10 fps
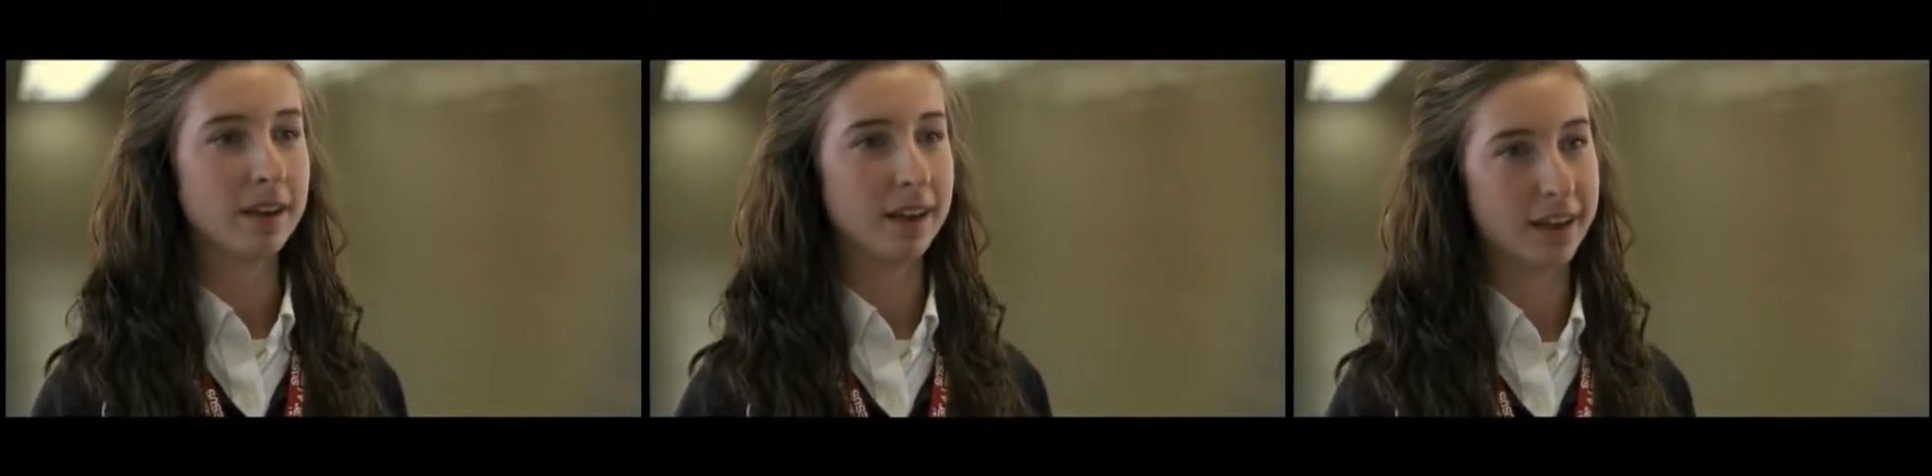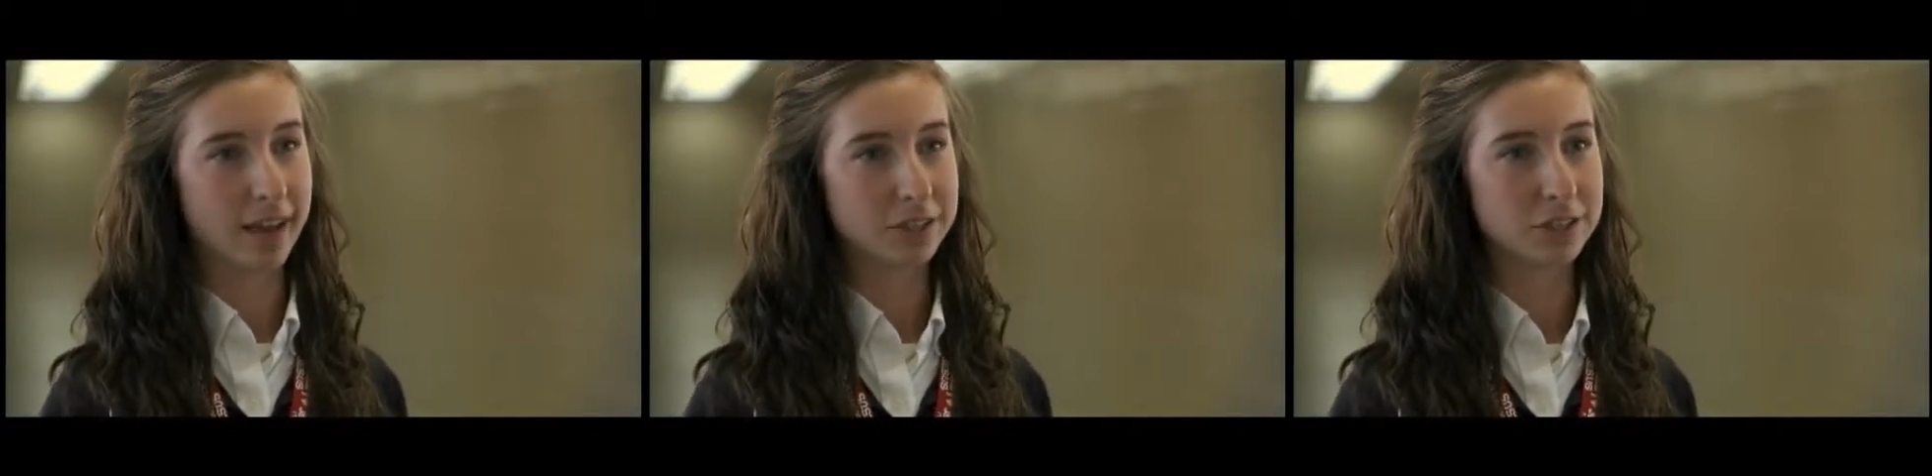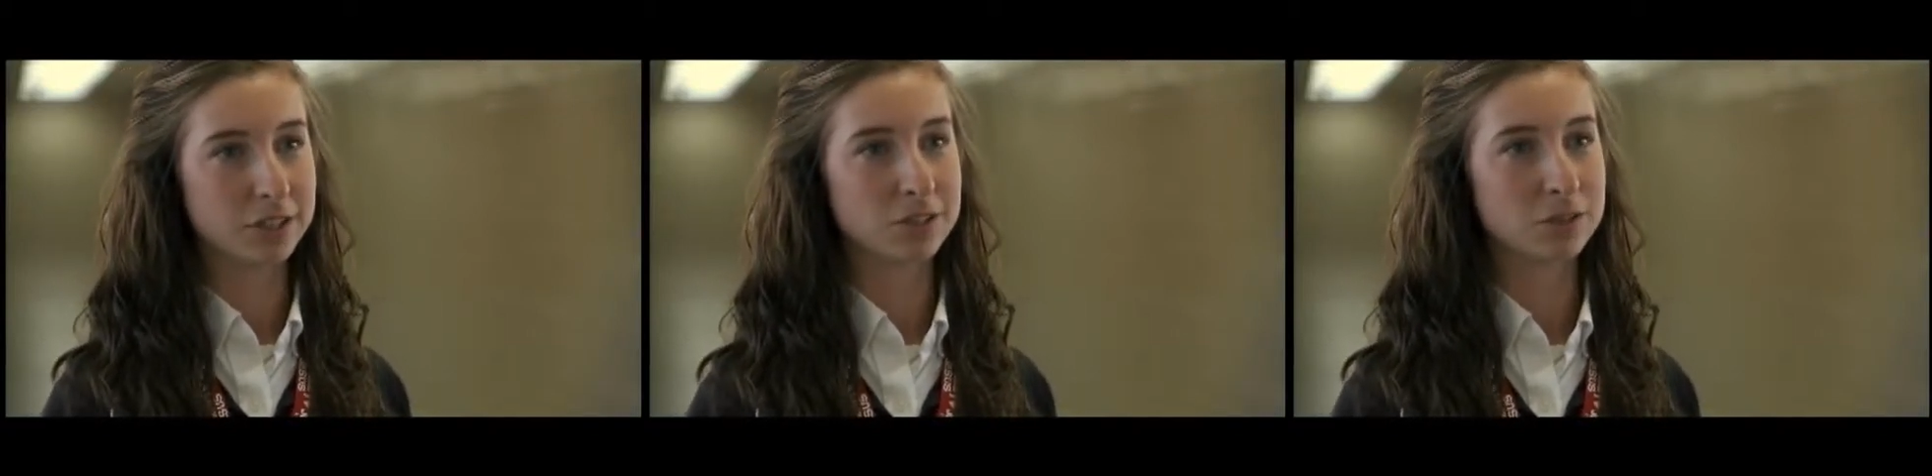
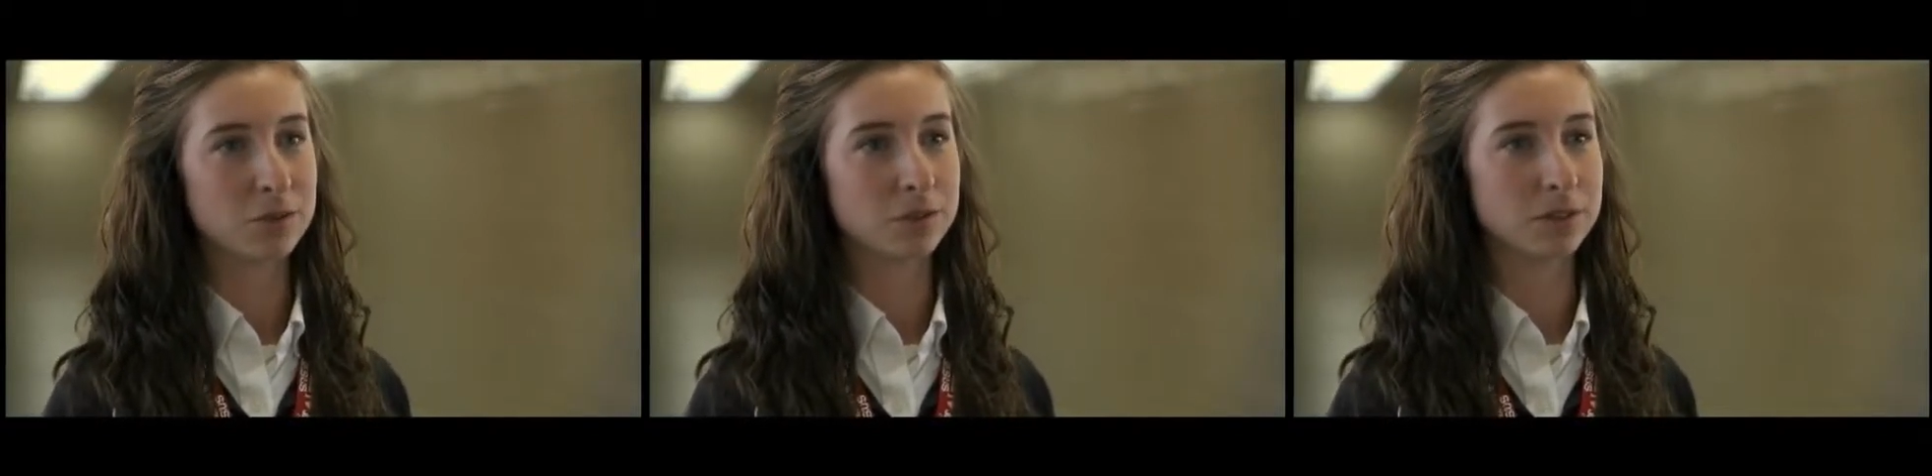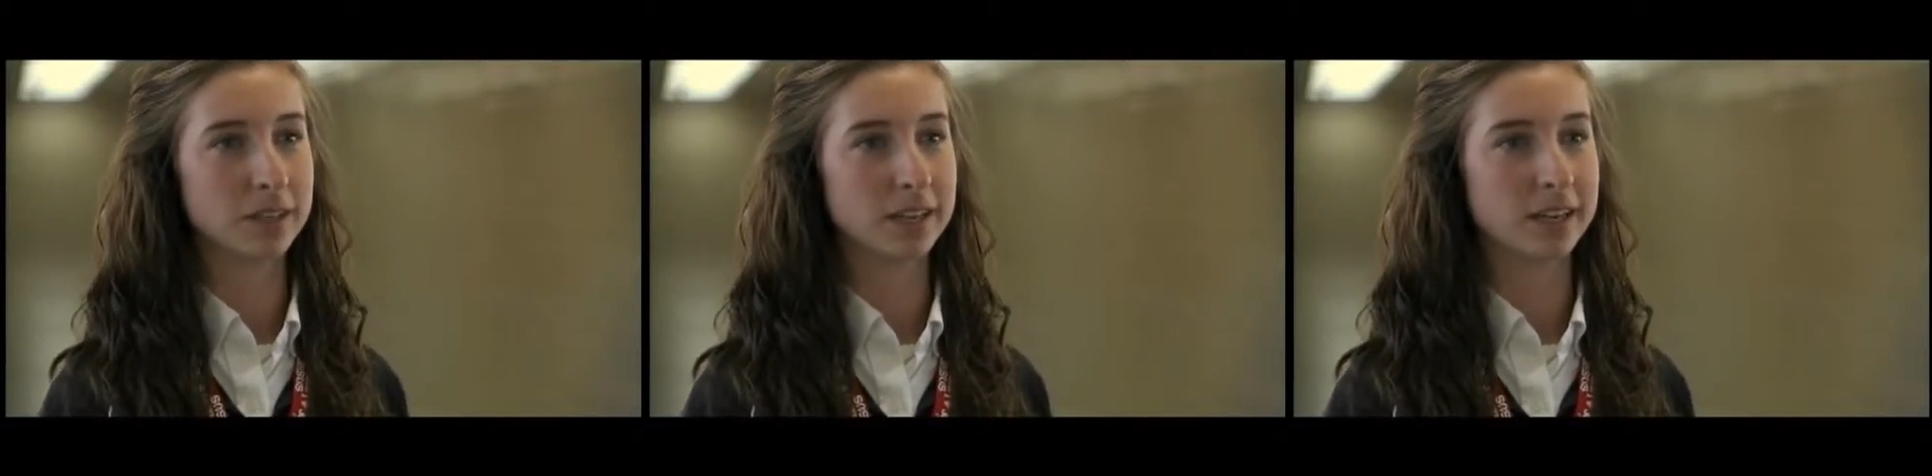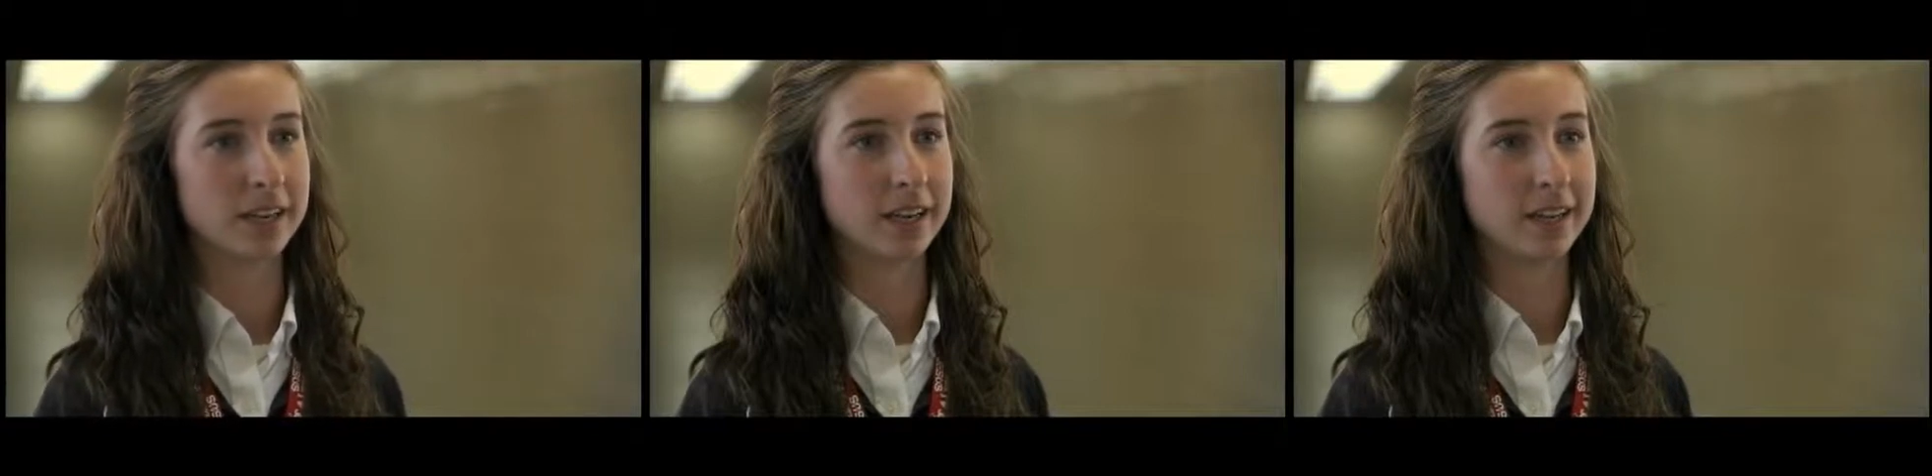engaged in school
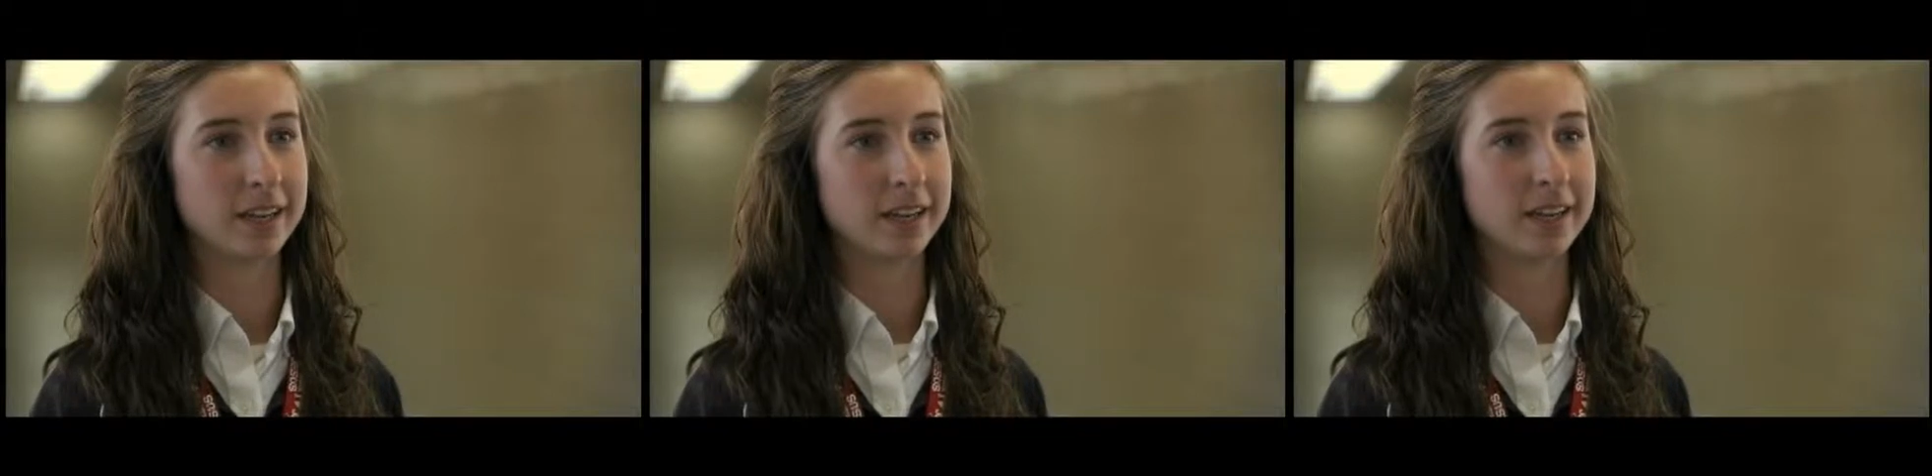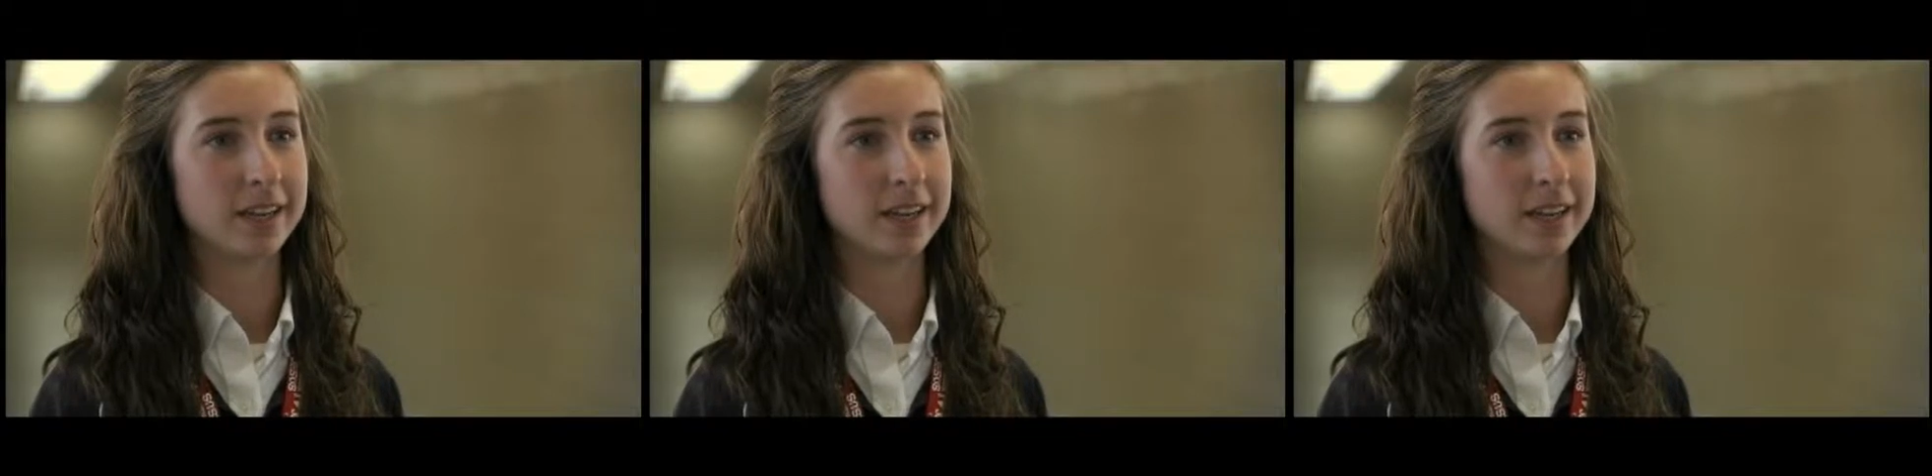and, and,